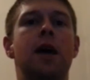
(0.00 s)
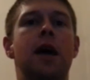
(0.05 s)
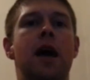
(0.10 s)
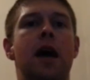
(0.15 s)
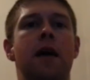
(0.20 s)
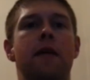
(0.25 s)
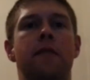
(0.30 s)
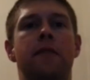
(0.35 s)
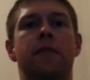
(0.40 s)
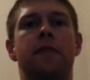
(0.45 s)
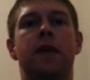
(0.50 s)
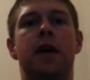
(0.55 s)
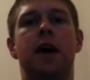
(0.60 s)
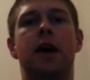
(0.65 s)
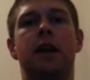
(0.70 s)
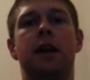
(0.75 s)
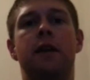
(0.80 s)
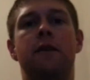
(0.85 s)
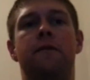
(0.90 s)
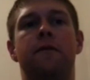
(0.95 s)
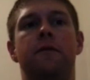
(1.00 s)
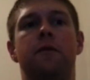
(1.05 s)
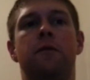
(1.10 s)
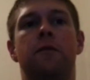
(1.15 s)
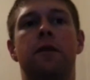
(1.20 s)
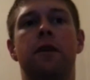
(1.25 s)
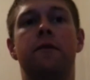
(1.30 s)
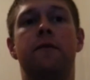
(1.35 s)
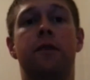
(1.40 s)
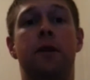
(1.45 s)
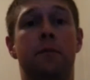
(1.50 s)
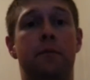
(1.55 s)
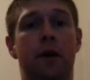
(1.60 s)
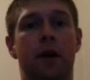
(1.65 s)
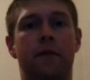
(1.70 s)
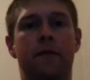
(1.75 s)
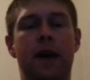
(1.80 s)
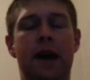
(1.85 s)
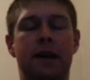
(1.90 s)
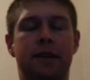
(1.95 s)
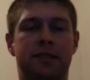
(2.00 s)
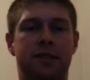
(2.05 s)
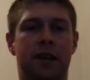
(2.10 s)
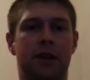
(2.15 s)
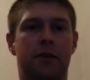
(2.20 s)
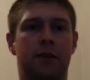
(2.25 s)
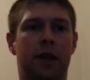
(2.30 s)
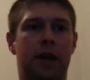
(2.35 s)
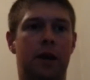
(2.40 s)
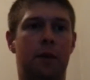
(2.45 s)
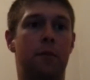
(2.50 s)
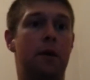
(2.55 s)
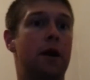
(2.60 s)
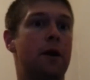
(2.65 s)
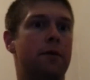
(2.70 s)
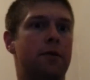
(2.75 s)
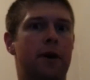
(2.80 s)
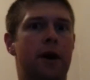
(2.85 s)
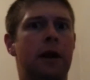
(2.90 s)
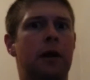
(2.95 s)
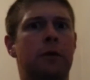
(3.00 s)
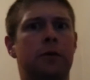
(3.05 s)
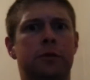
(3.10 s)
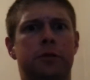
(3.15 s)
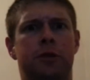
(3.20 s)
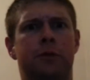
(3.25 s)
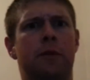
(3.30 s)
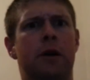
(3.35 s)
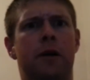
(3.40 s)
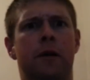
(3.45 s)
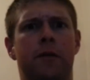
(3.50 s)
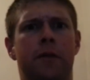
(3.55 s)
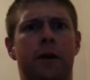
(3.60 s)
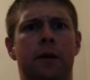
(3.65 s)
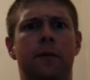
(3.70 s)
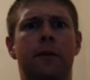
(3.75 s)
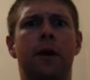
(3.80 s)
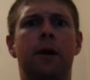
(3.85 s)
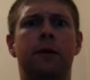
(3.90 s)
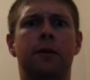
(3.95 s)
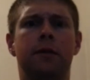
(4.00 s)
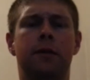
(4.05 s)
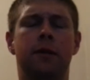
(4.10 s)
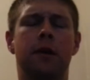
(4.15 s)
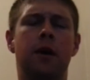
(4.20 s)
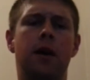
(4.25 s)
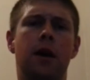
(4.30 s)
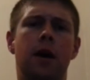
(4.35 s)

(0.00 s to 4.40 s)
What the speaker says: And then if you're even above that, say you're like a marathon, ultra marathon runner,